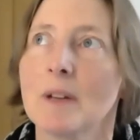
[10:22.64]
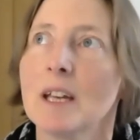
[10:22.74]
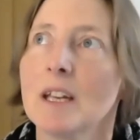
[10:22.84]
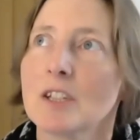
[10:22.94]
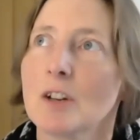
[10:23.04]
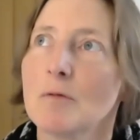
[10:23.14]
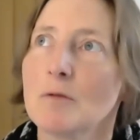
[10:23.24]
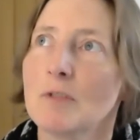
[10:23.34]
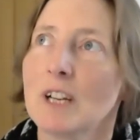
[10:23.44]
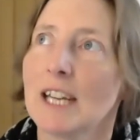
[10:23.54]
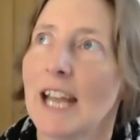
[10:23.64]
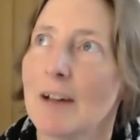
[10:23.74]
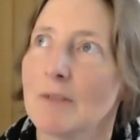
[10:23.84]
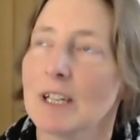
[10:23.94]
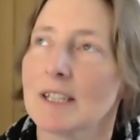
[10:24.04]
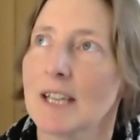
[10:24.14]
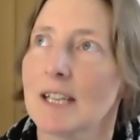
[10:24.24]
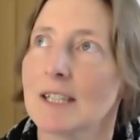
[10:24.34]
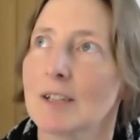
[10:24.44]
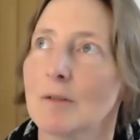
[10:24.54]
so really having a
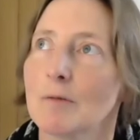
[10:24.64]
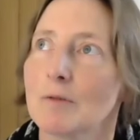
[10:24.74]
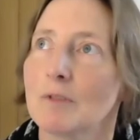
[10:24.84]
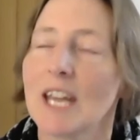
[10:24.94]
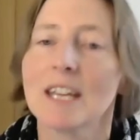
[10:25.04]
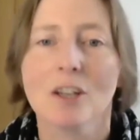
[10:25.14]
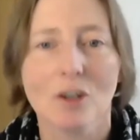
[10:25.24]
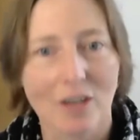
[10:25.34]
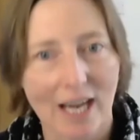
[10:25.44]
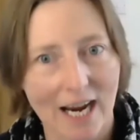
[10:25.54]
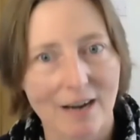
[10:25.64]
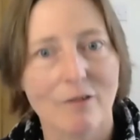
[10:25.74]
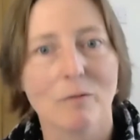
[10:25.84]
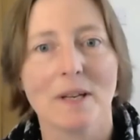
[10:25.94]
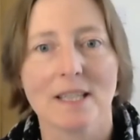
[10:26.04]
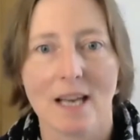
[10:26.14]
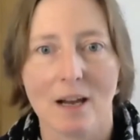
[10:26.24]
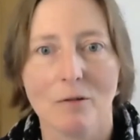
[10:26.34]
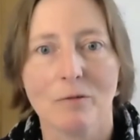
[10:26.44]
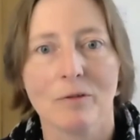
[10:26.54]
sense of taking good care of
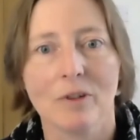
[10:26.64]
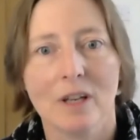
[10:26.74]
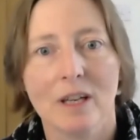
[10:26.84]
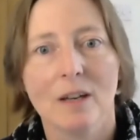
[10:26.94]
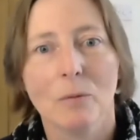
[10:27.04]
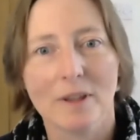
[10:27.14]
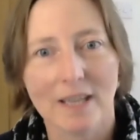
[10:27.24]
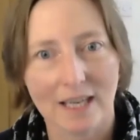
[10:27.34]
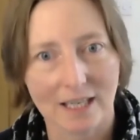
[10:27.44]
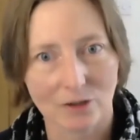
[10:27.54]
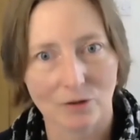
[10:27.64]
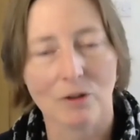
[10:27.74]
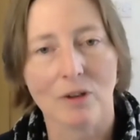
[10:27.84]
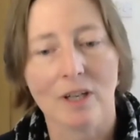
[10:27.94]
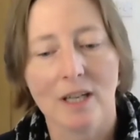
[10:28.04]
myself within it all.